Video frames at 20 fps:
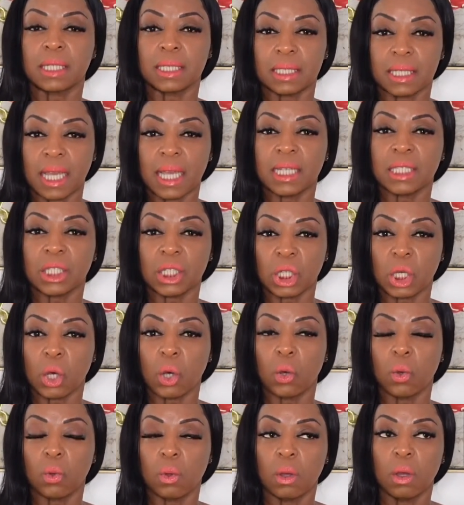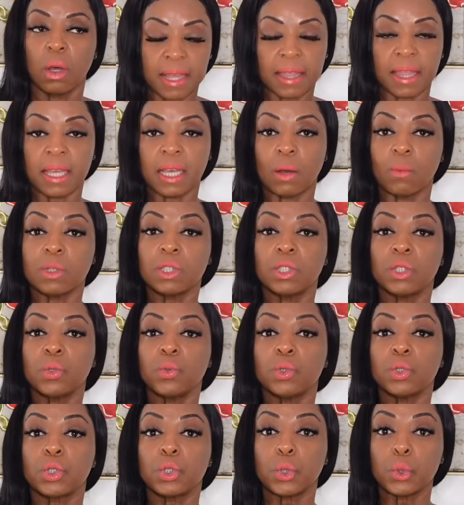days ago. I think I was
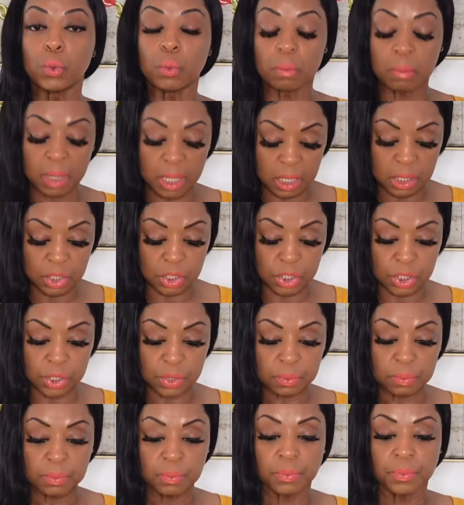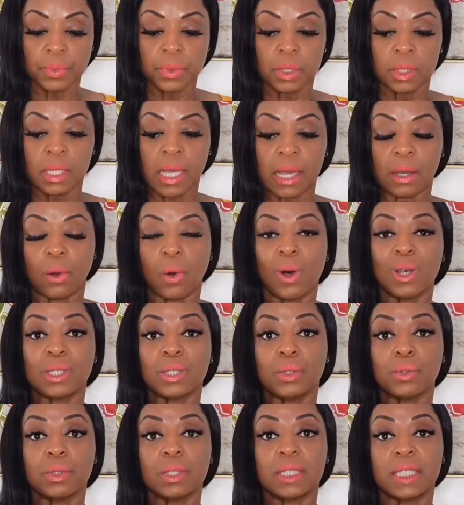doing too much. I
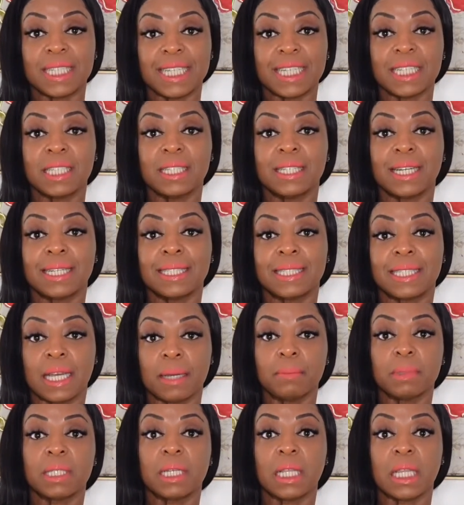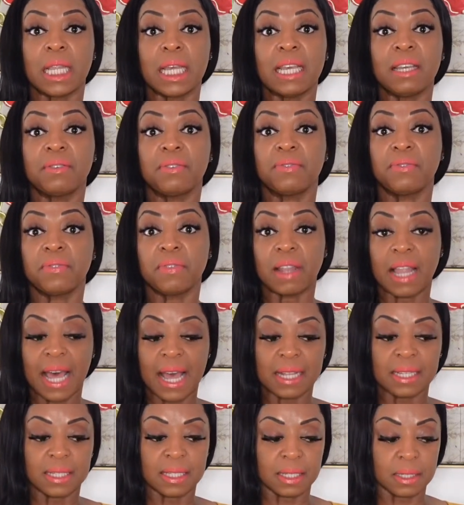also did attempt to lay
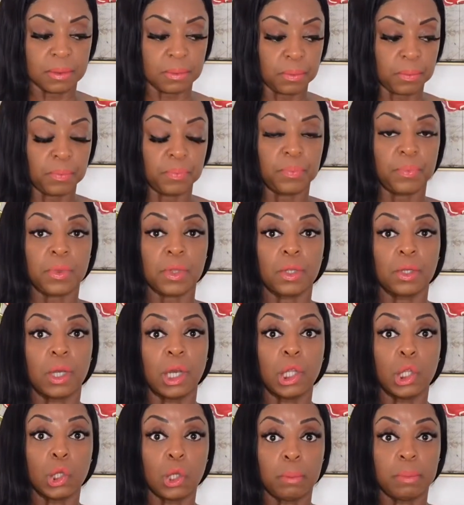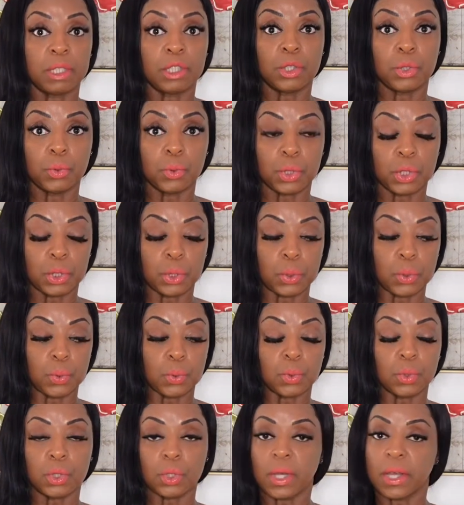flat a little bit too
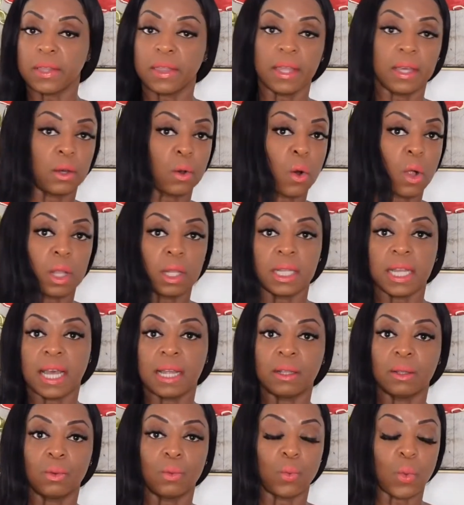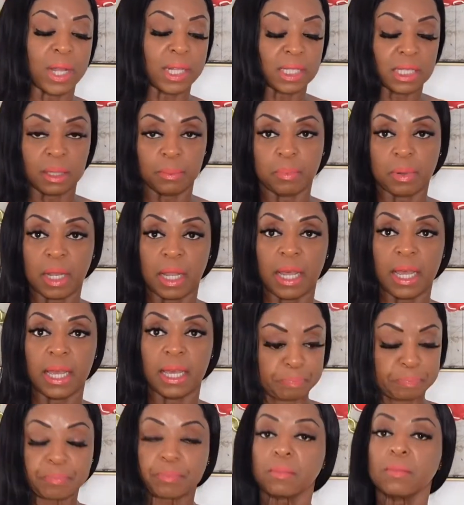soon, so I think all of that went to
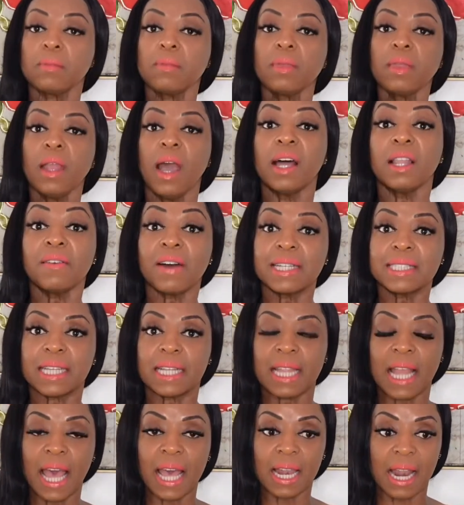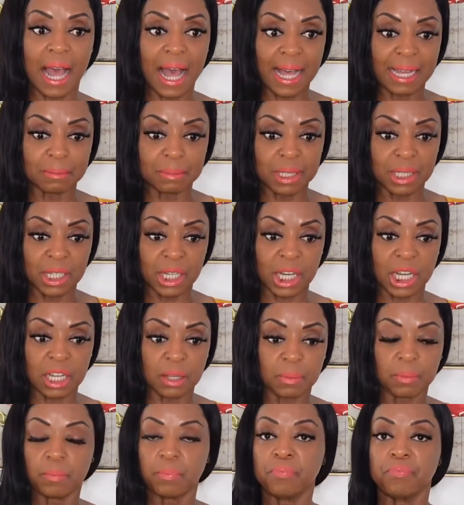play. Otherwise than that, I'm
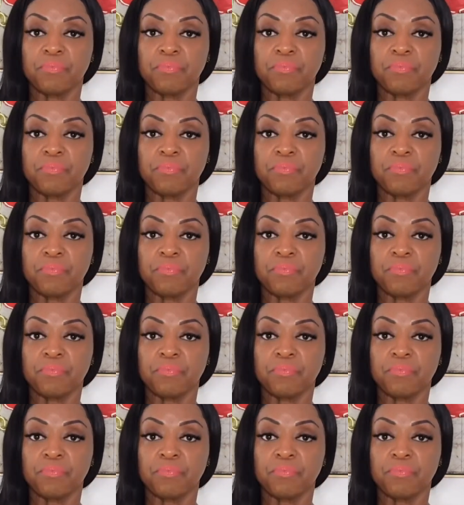good.